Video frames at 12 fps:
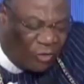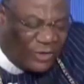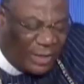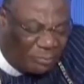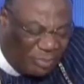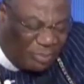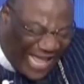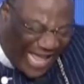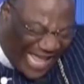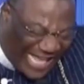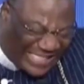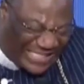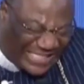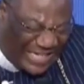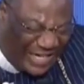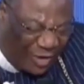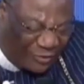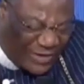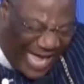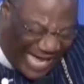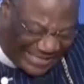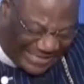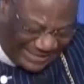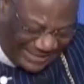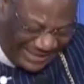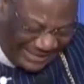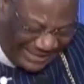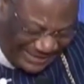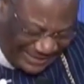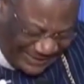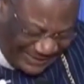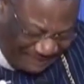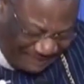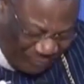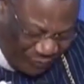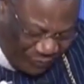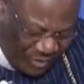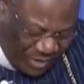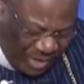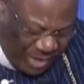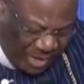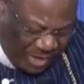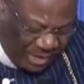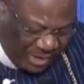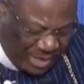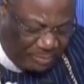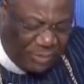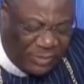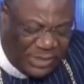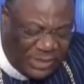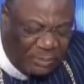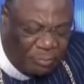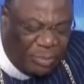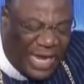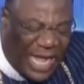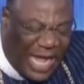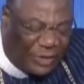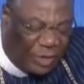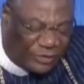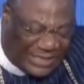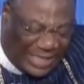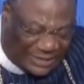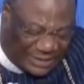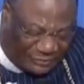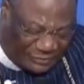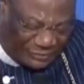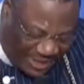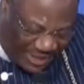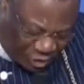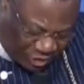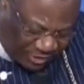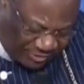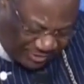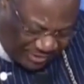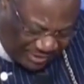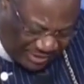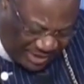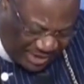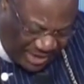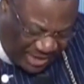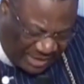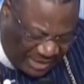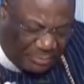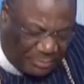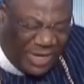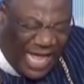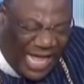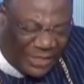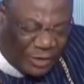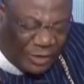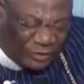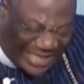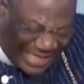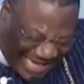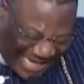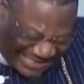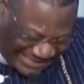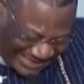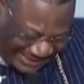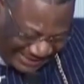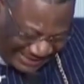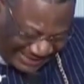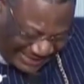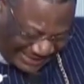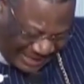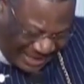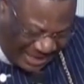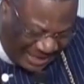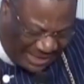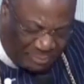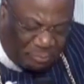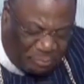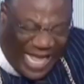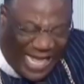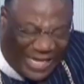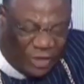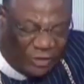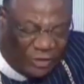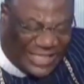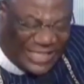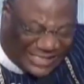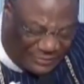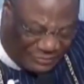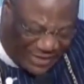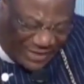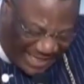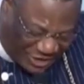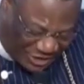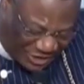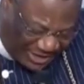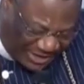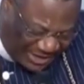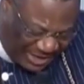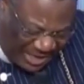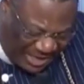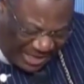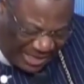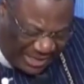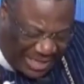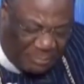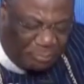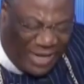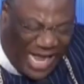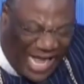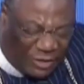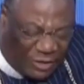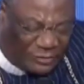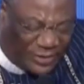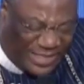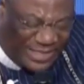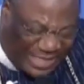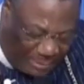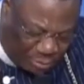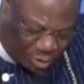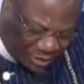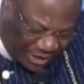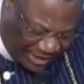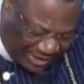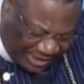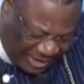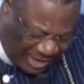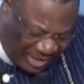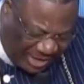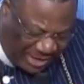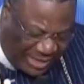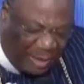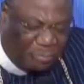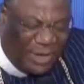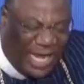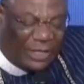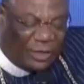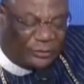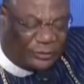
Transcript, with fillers: of the blood of access, the blood of sanctification, the blood of cleansings, the blood of justification, the blood of redemption, the blood of